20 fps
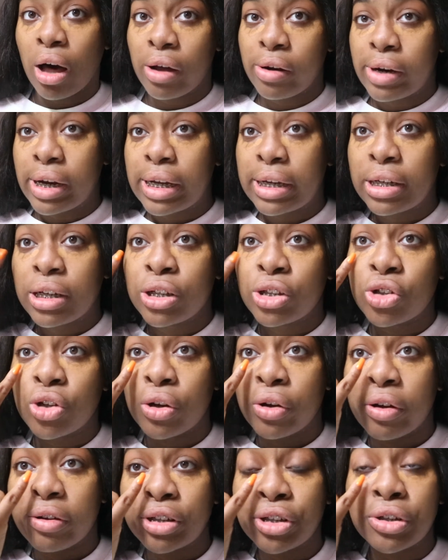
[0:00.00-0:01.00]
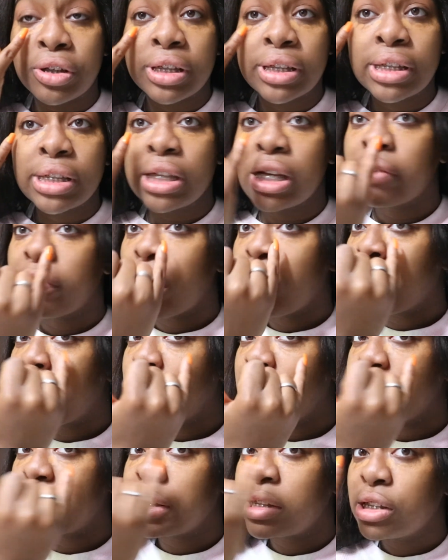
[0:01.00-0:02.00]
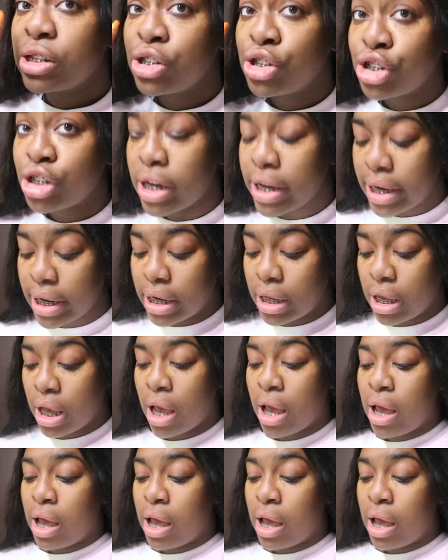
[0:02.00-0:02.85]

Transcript: Alright, so as you can see, I've got my concealer shade.